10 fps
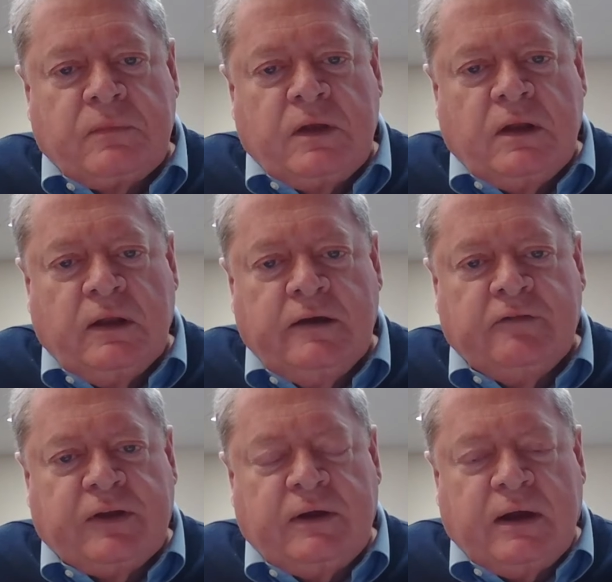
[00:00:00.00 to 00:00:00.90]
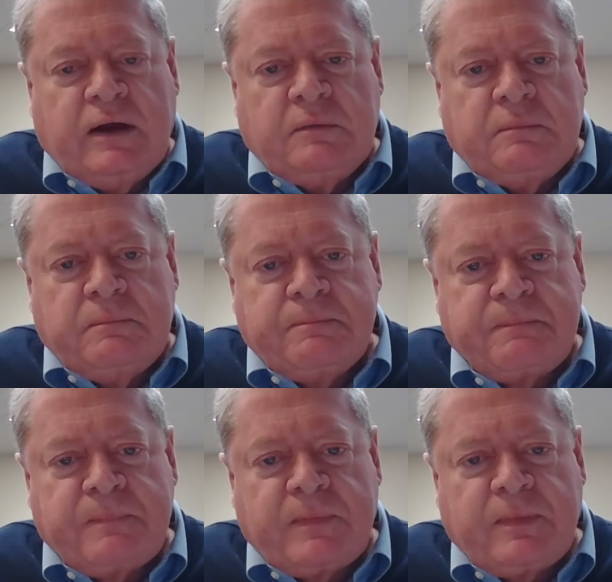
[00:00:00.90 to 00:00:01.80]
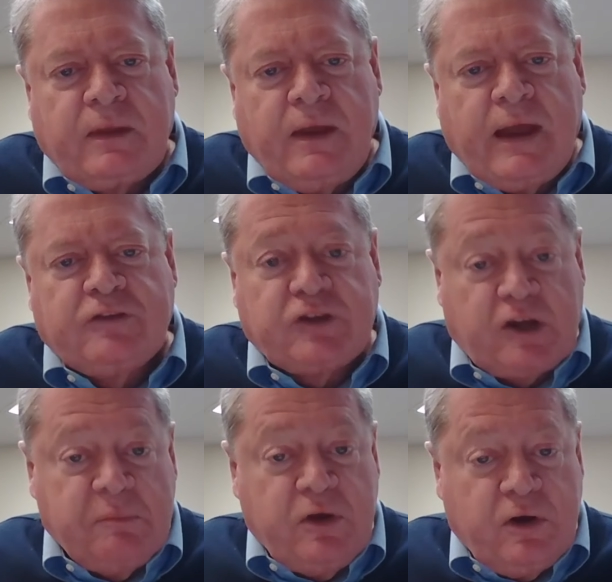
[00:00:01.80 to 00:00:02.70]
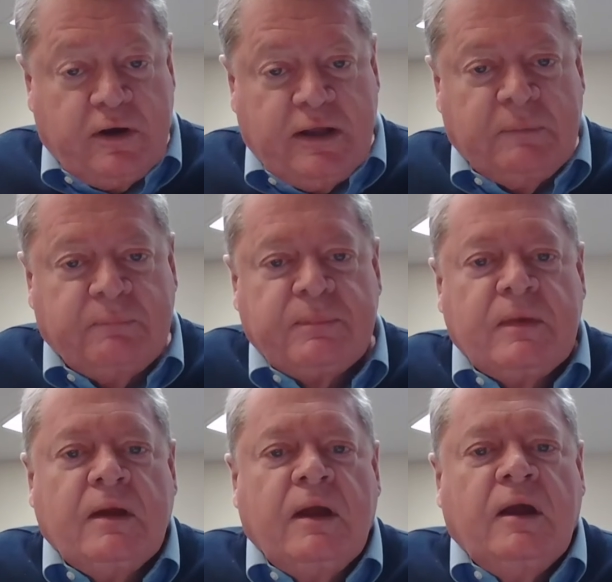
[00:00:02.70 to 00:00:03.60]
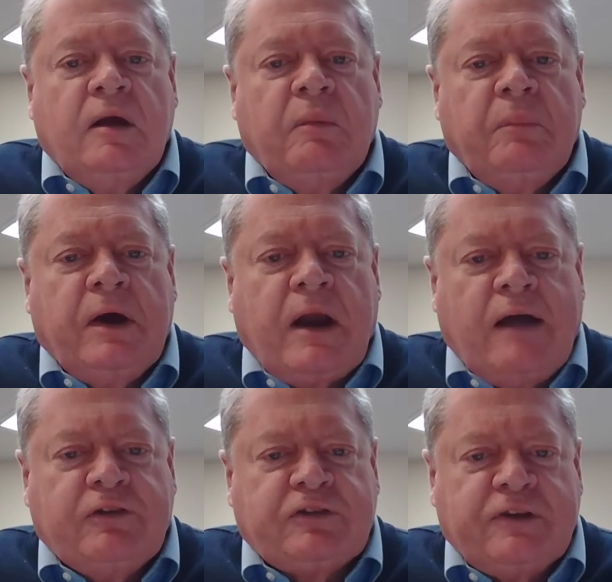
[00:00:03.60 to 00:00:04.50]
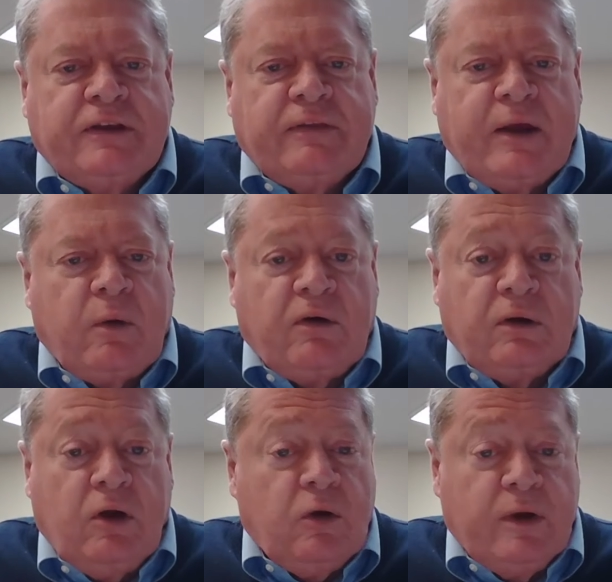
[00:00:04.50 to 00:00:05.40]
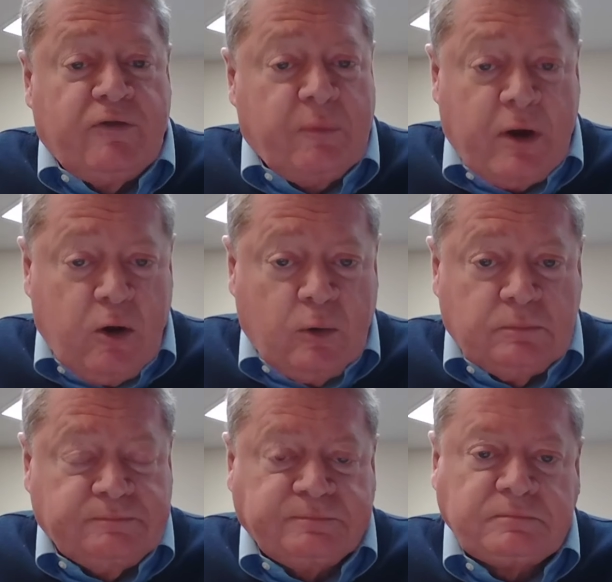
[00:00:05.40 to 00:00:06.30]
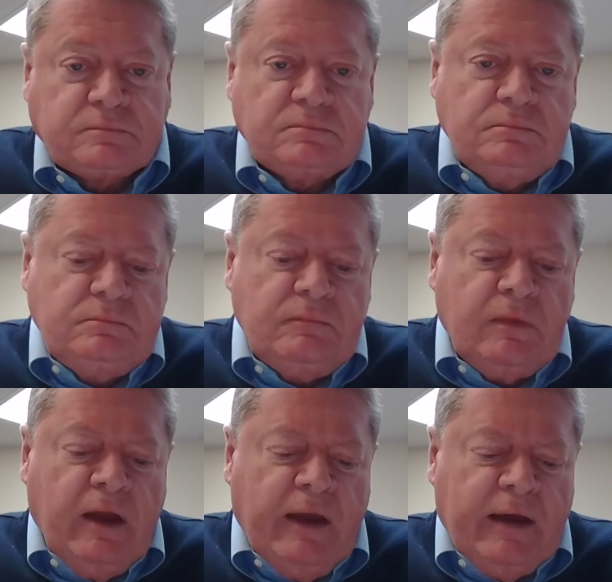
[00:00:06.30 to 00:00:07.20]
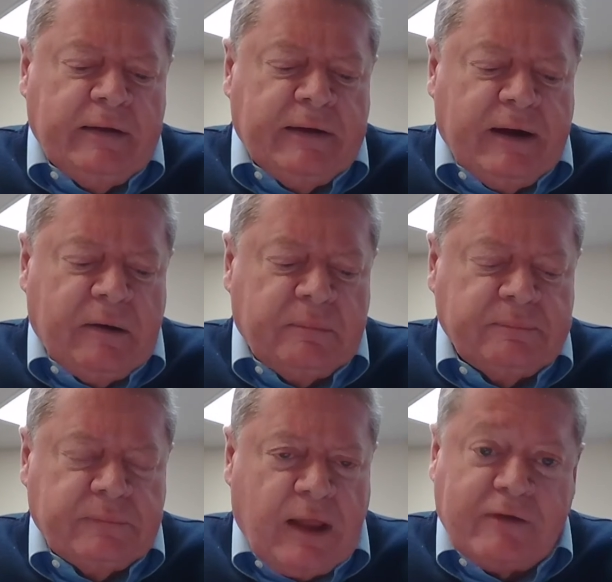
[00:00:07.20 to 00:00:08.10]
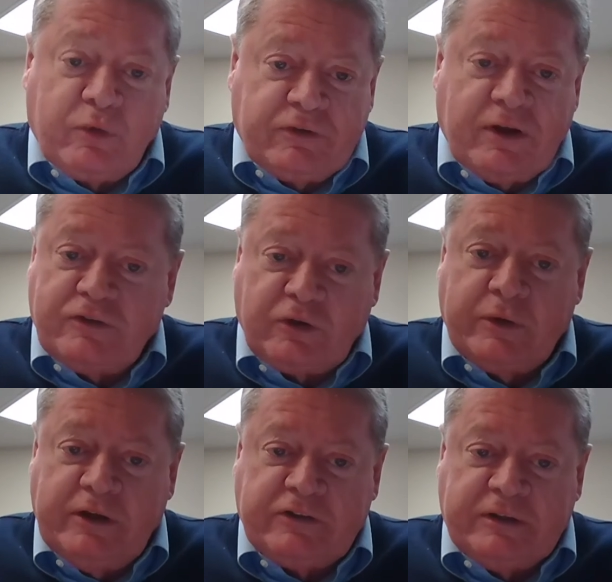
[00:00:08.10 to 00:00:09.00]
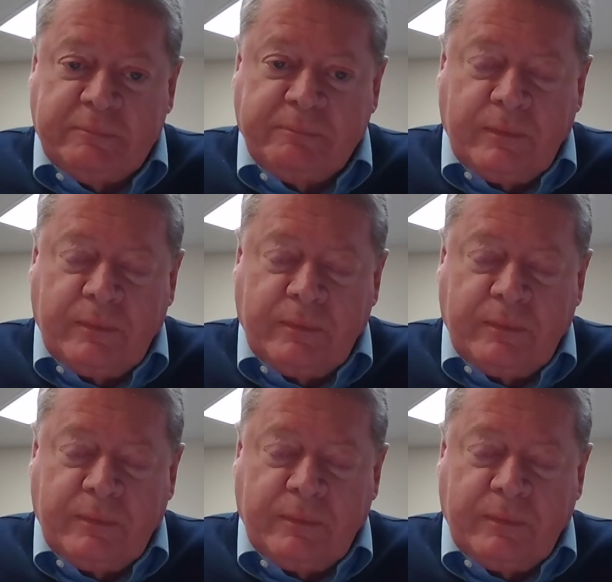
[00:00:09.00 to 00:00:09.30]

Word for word: lived um, as a community, but obviously they were a long way from home and um, life was not so easy.